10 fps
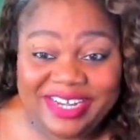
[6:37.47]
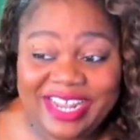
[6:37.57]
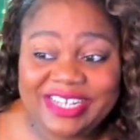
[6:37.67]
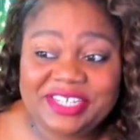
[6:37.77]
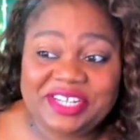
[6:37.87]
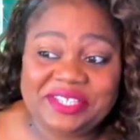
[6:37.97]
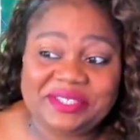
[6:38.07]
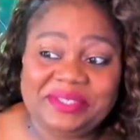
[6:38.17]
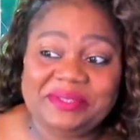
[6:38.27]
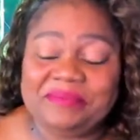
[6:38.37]
not
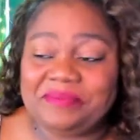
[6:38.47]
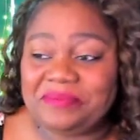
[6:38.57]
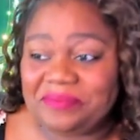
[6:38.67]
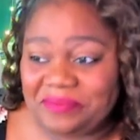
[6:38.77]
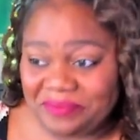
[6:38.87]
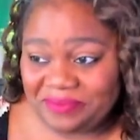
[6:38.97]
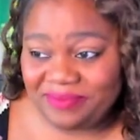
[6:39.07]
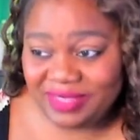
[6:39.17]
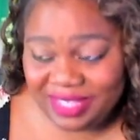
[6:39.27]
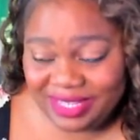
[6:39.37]
just
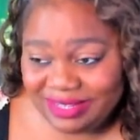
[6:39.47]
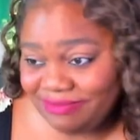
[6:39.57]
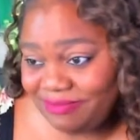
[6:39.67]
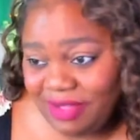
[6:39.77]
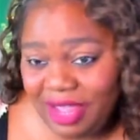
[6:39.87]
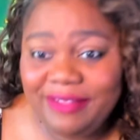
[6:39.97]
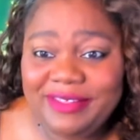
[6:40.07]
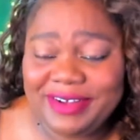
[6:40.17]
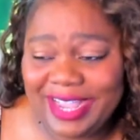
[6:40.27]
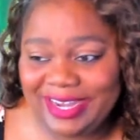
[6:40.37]
the
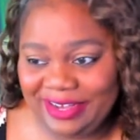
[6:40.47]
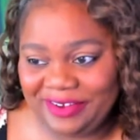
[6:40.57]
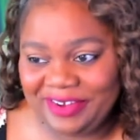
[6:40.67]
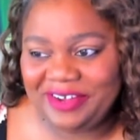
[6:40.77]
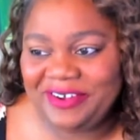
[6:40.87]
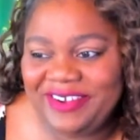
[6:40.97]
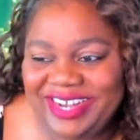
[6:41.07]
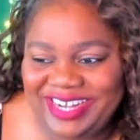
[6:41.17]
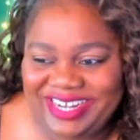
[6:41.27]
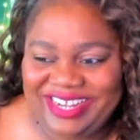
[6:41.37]
other kind of
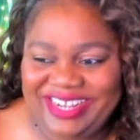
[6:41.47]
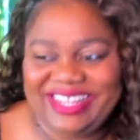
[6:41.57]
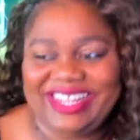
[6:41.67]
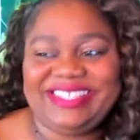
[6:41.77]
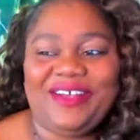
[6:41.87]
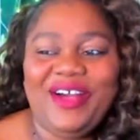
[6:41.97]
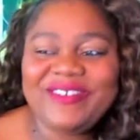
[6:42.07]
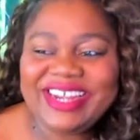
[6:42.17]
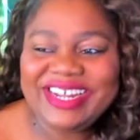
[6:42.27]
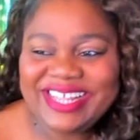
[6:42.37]
greenery that's
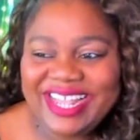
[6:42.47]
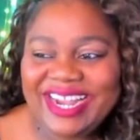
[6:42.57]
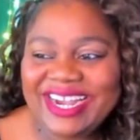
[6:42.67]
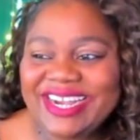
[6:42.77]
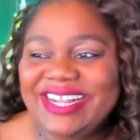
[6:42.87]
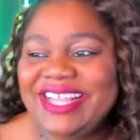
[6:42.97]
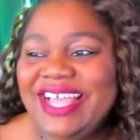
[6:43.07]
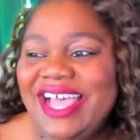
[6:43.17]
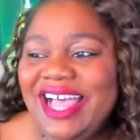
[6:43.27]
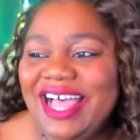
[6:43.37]
already there.
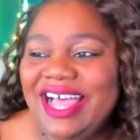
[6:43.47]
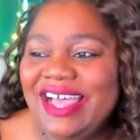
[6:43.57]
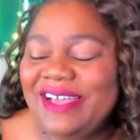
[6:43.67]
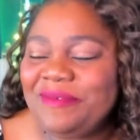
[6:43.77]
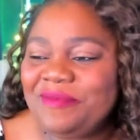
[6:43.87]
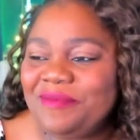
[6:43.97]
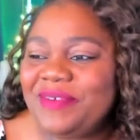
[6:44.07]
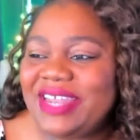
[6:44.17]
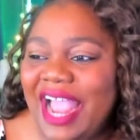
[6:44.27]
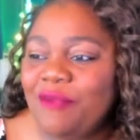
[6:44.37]
But I